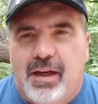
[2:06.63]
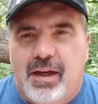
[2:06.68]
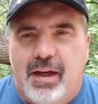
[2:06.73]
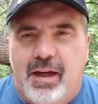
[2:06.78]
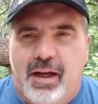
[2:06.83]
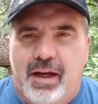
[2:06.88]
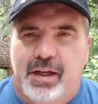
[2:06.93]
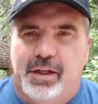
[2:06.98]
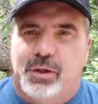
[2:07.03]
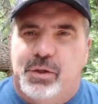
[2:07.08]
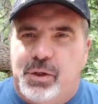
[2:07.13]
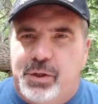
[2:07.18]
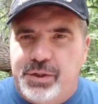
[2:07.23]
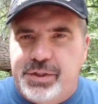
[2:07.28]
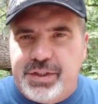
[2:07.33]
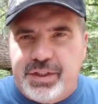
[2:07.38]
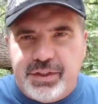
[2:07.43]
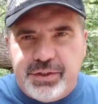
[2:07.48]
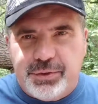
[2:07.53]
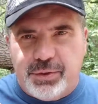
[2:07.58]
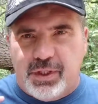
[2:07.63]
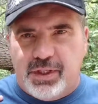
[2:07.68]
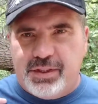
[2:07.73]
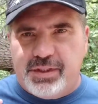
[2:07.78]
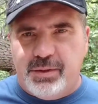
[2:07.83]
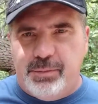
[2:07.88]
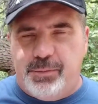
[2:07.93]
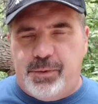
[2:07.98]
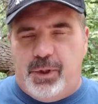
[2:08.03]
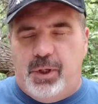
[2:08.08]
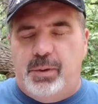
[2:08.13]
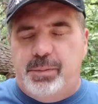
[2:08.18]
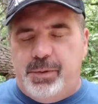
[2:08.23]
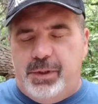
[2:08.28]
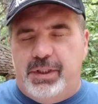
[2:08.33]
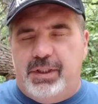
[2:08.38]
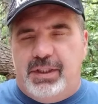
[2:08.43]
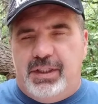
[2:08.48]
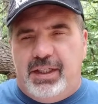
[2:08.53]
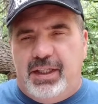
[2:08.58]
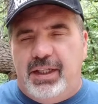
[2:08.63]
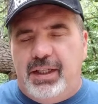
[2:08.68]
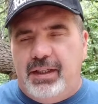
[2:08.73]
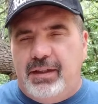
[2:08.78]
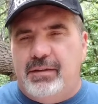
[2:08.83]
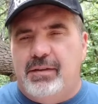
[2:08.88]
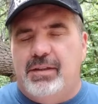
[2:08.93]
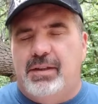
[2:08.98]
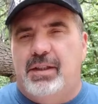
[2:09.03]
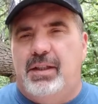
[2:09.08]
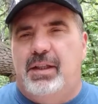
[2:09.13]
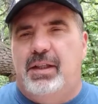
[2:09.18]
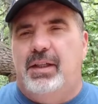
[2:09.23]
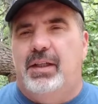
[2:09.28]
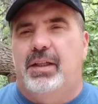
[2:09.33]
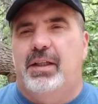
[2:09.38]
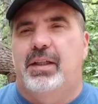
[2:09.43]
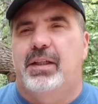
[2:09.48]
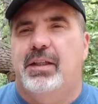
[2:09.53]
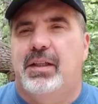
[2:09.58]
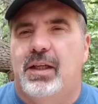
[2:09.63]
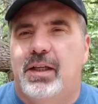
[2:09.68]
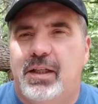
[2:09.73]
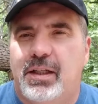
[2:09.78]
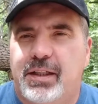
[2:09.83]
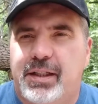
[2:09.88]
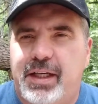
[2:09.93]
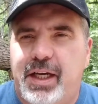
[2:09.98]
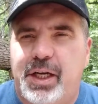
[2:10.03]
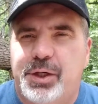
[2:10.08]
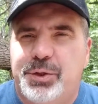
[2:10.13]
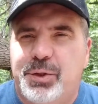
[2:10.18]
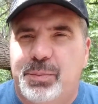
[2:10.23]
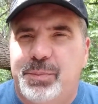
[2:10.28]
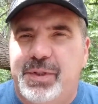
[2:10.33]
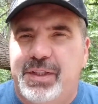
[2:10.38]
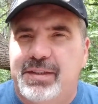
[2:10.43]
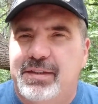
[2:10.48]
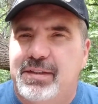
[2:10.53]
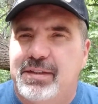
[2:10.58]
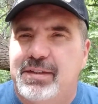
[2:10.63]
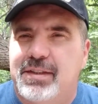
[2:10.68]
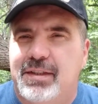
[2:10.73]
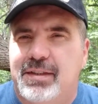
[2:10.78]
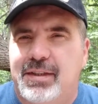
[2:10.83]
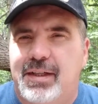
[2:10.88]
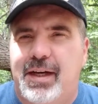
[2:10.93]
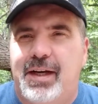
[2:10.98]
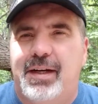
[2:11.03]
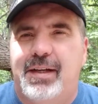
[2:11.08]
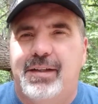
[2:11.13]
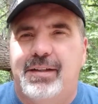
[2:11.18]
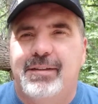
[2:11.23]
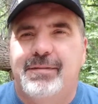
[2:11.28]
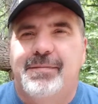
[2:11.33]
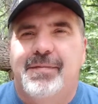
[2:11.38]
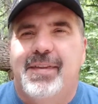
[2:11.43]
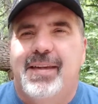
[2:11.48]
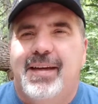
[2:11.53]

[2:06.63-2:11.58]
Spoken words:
And of course he's dressed appropriately in casual business attire.